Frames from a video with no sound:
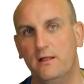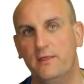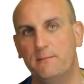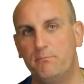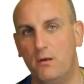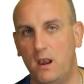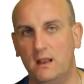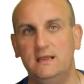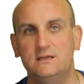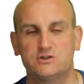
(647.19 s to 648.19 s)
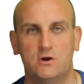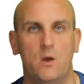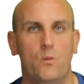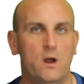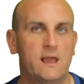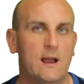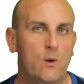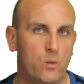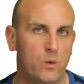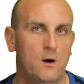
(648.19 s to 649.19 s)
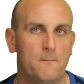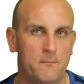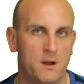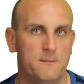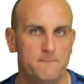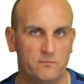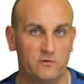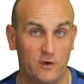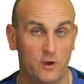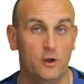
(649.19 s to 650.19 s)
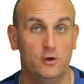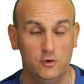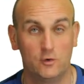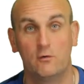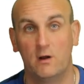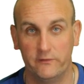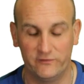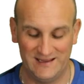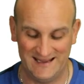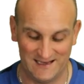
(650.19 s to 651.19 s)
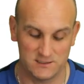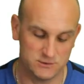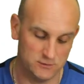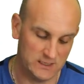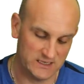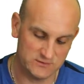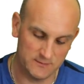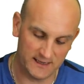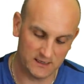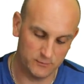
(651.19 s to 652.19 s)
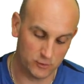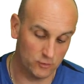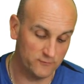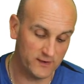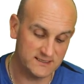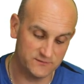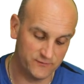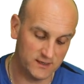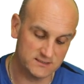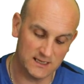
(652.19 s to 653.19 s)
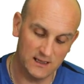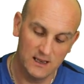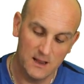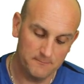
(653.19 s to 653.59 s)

then please try and work out what might turn your answer into the answer in the back of the book, or vice versa.